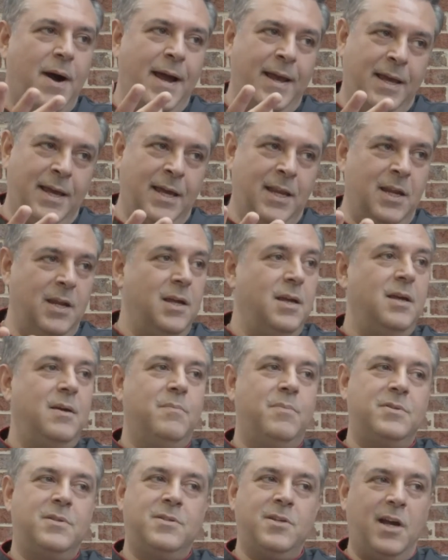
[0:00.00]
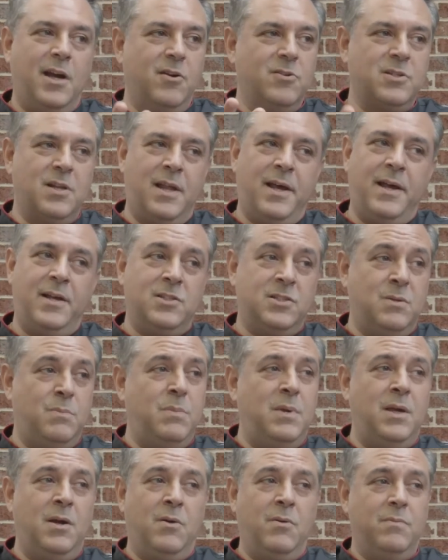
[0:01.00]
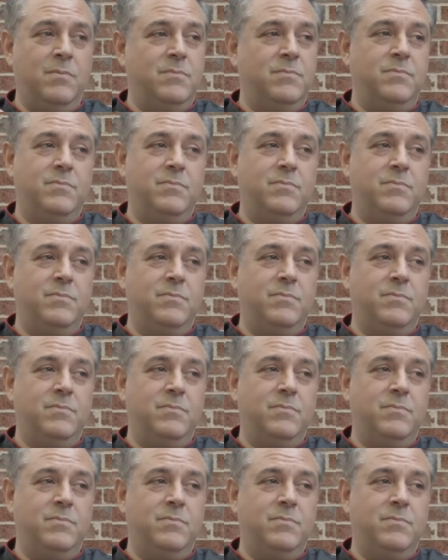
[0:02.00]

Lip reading: I get it. But the Tigers and Lions, to me, are